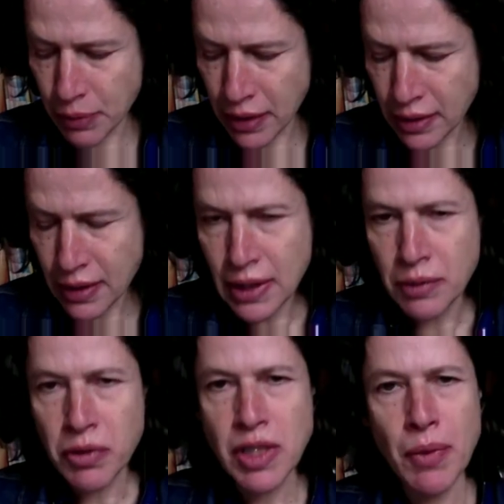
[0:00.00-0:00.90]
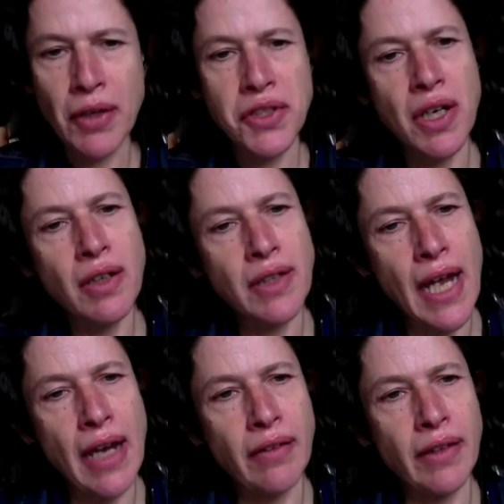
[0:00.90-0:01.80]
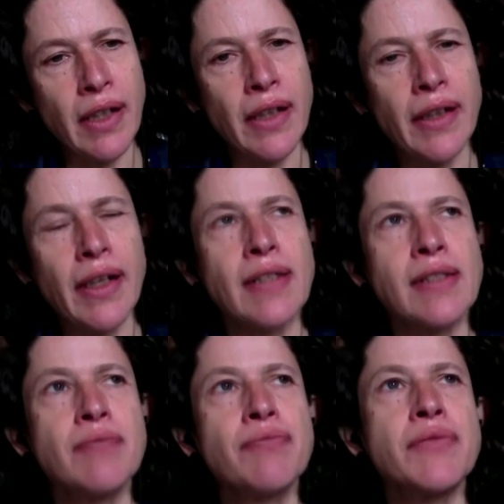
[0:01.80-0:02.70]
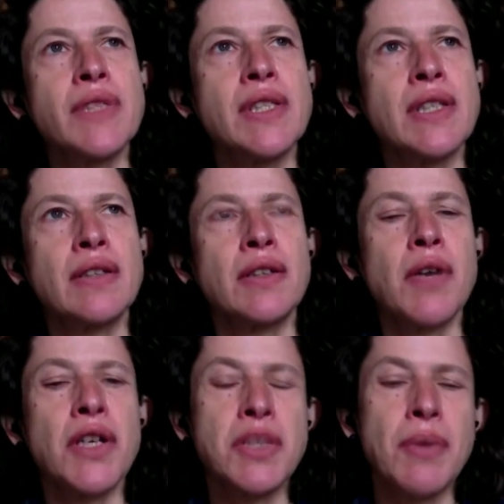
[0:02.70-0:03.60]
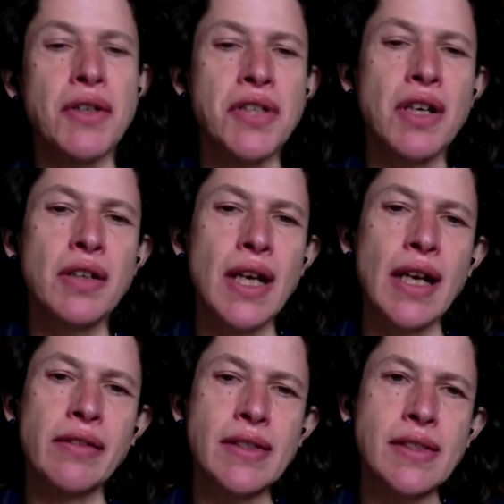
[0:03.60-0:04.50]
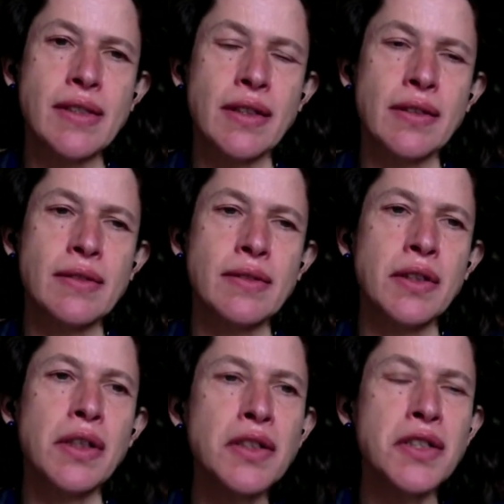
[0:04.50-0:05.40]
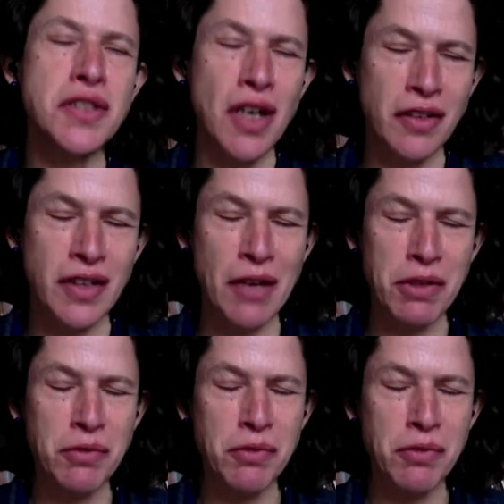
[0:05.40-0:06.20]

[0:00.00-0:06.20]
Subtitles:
But what about childcare? And I guess the question about childcare is that good childcare with